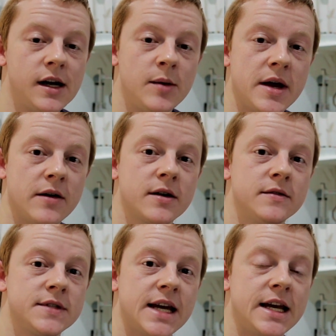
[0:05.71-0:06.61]
I'm now kind
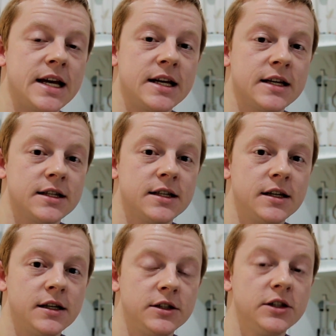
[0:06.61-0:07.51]
of taking
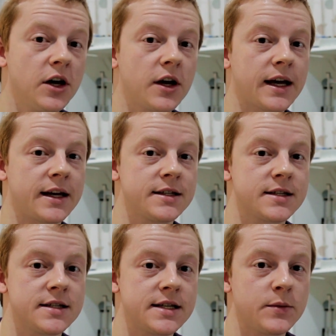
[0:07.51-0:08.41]
another look at it
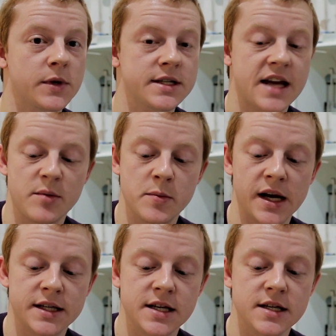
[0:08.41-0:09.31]
and see what its
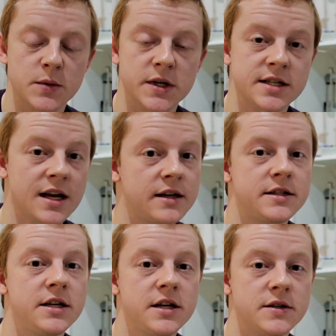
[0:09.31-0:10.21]
capabilities or what it's like
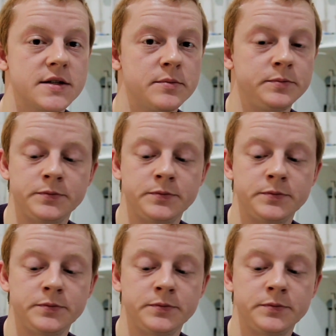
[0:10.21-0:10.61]
to use.